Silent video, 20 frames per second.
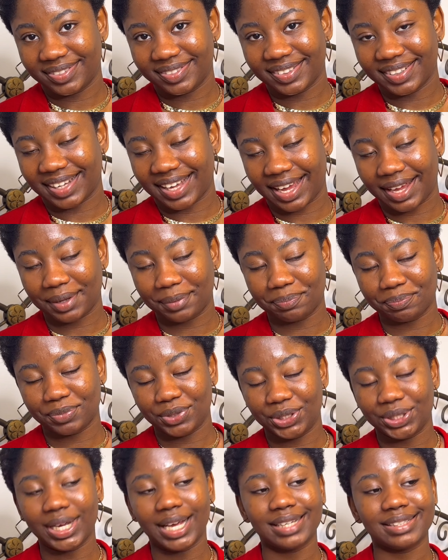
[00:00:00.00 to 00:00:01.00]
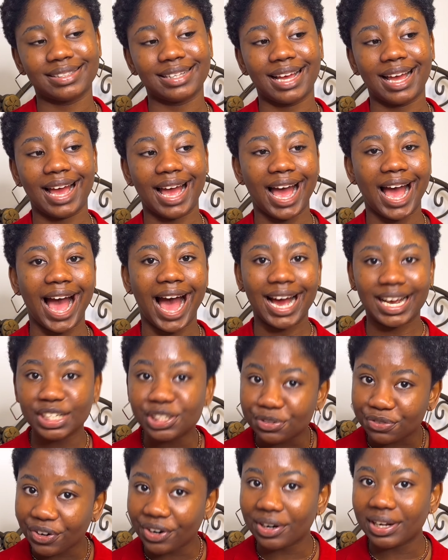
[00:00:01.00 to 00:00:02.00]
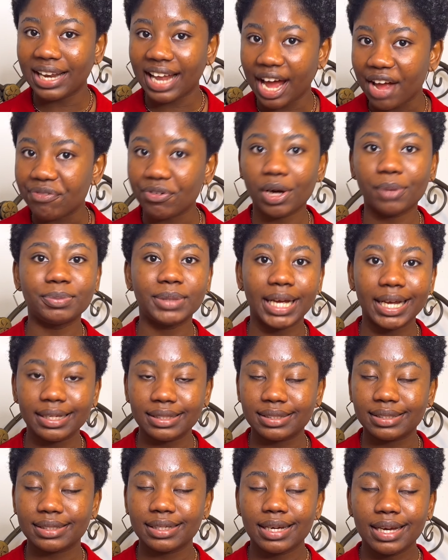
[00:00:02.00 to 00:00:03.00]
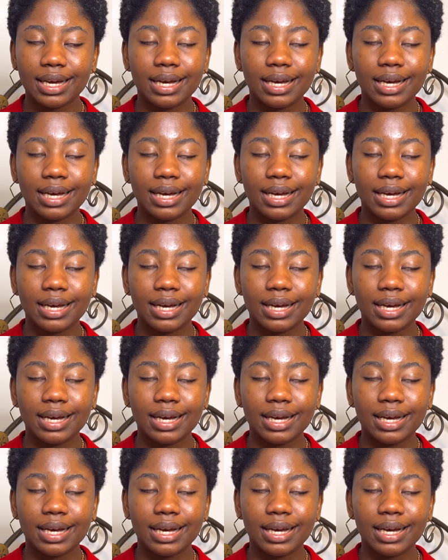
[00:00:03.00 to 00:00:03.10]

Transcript: Okay, you guys asked for a life update.